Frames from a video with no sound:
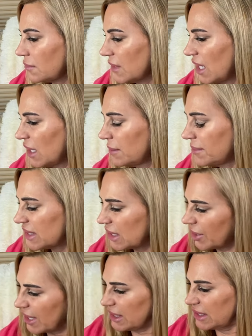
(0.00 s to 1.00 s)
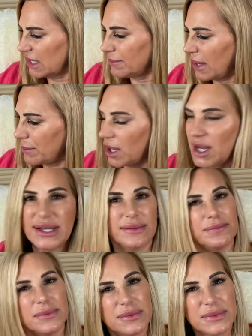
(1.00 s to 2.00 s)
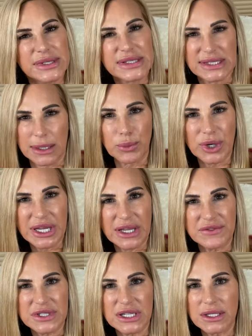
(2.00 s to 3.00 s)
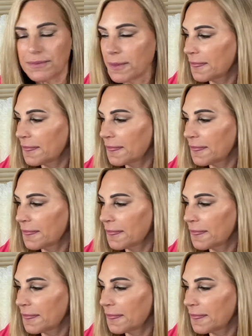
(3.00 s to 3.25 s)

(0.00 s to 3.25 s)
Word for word: Um, sorry, some I bought, some were gifted.